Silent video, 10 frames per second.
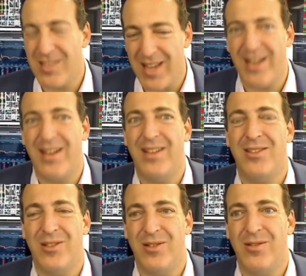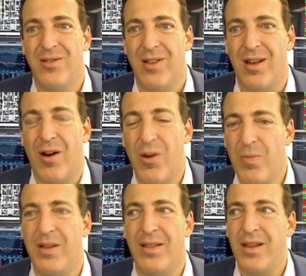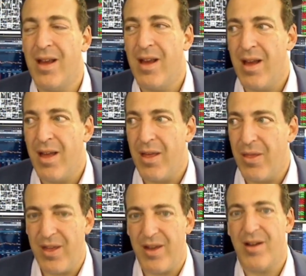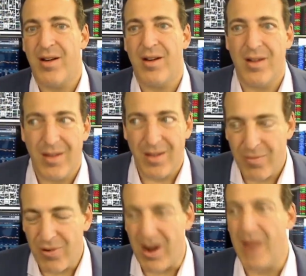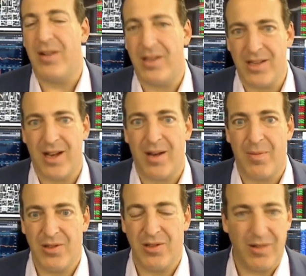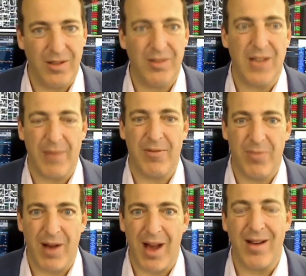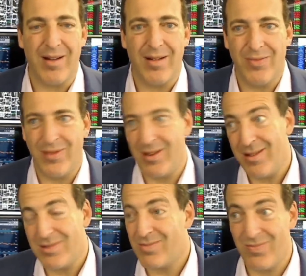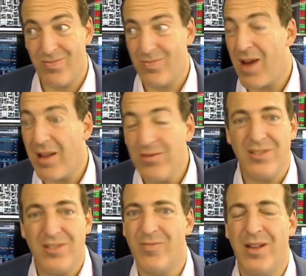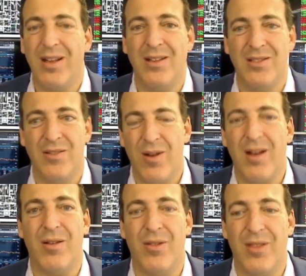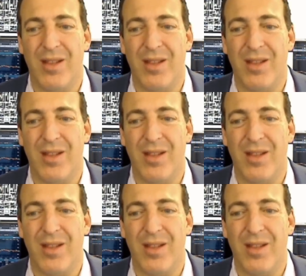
excited to open their properties up to a new type of buyer. You know, there's hundreds of billions of wealth